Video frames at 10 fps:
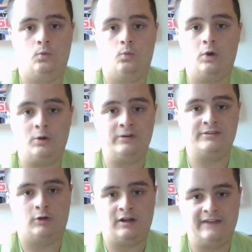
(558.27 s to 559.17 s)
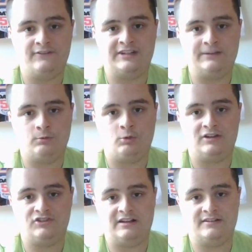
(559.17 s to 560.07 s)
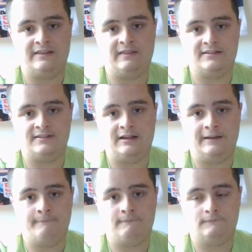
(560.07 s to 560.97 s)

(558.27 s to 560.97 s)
What I've seen from Ross Chastain last night